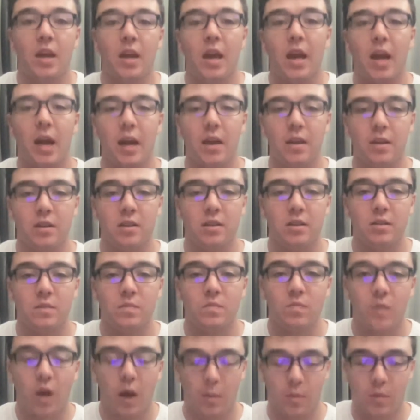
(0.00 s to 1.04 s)
And
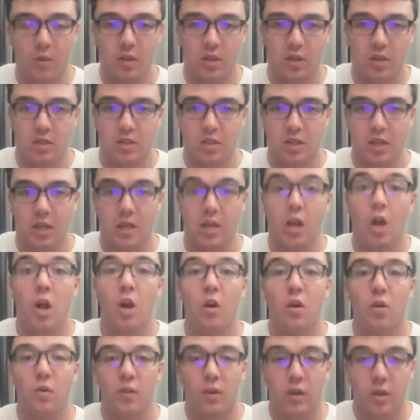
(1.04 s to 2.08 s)
I'm really excited.
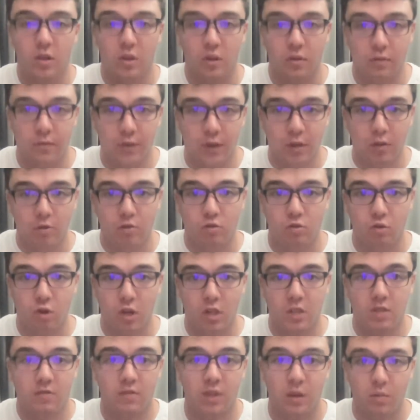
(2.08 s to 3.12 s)
Fingers
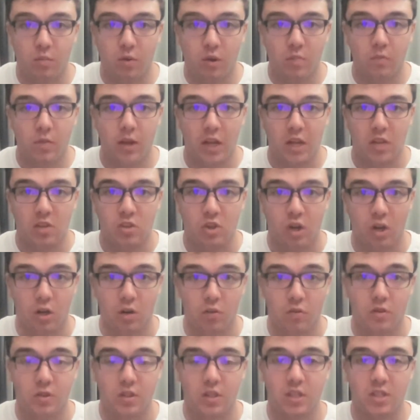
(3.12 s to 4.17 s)
crossed if they bring back John
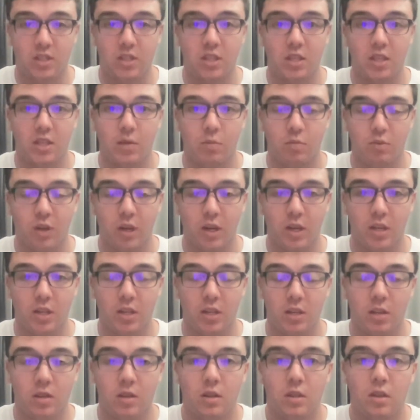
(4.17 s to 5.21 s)
Krasinski to play,
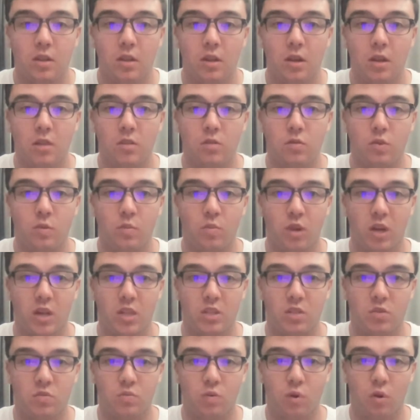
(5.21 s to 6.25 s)
to reprise
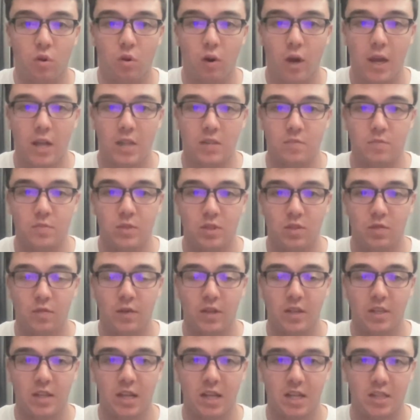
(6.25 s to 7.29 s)
his role as Mr.
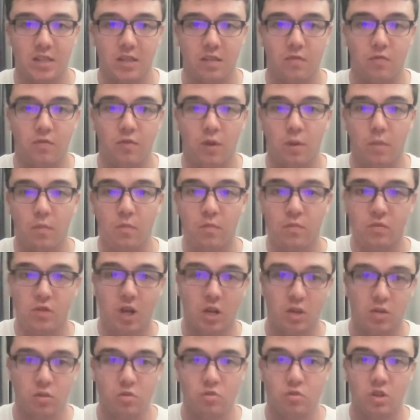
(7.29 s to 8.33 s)
Fantastic from
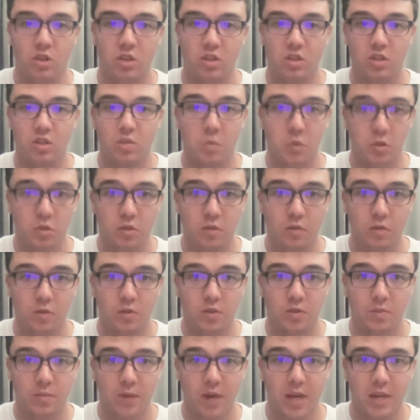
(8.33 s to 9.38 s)
Doctor Strange and the
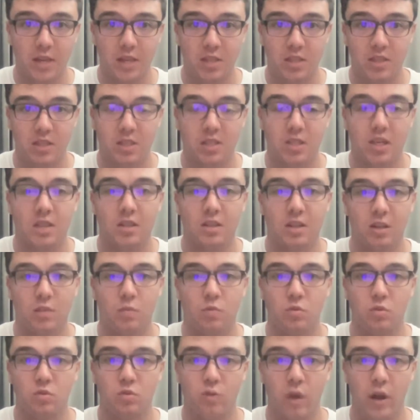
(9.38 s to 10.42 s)
Multiverse of Madness, because I thought he
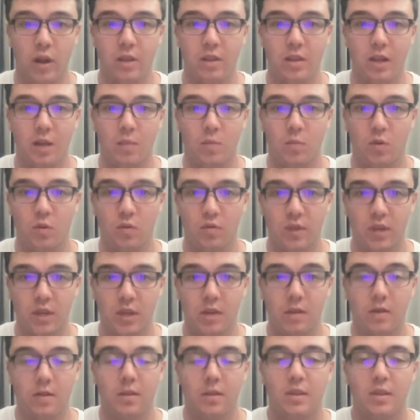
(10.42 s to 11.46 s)
was great in that movie.
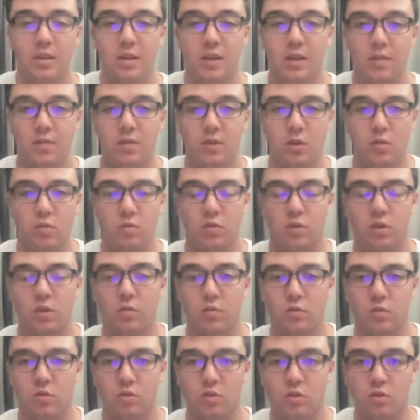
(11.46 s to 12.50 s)
Even though he
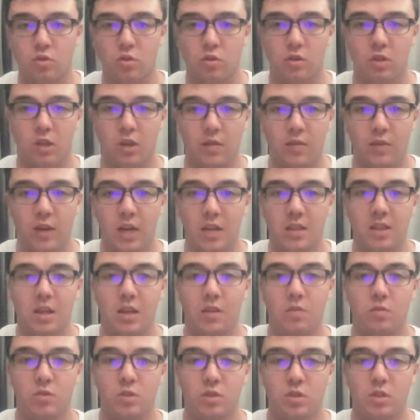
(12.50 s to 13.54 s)
was only short-lived, I
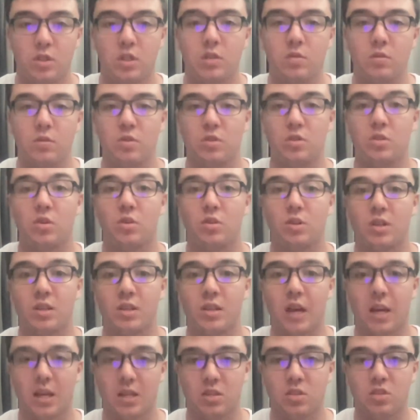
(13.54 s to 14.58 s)
thought he still did
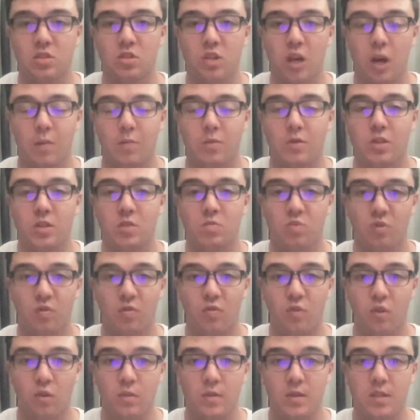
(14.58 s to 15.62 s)
an excellent job with his
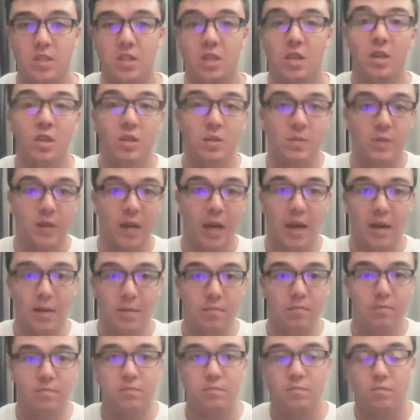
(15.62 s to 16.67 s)
performance. Yeah.
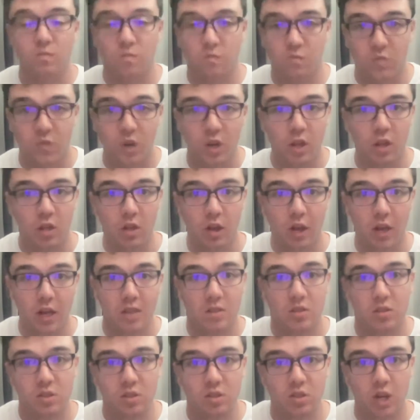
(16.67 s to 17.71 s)
Really
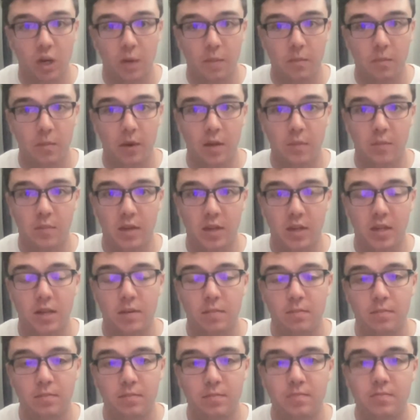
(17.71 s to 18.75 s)
excellent job, in my opinion.
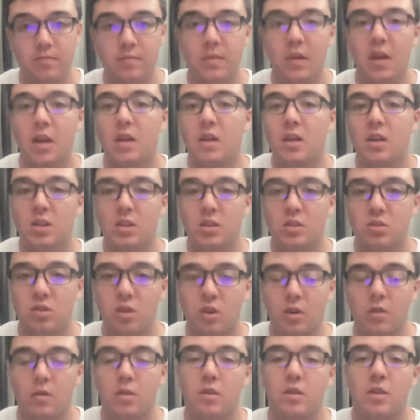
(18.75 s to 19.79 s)
So,
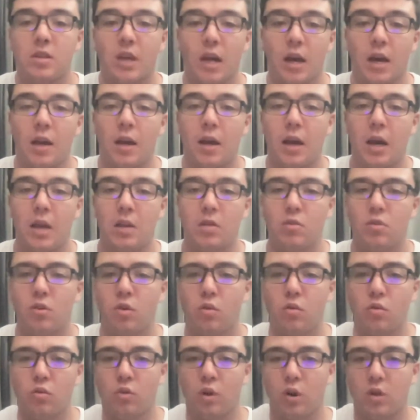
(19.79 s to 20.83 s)
yeah. I don't
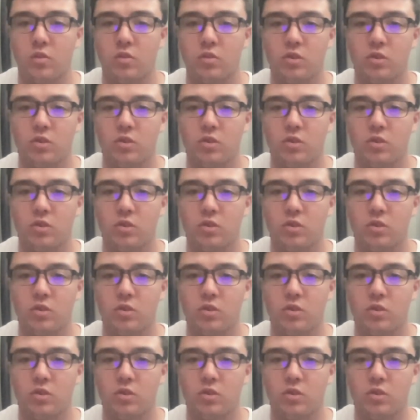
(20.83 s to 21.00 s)
know who else